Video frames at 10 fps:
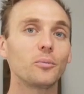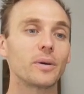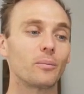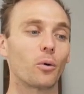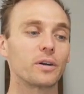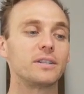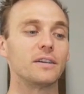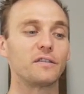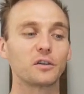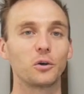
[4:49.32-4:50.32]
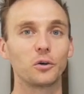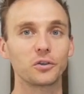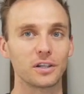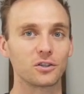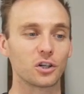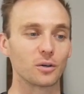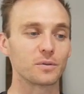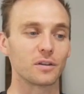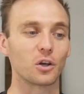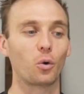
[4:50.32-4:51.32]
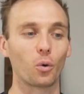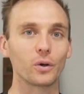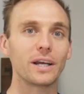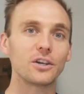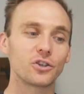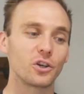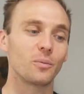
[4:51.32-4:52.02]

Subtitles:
bit more difficult in terms of the coordination.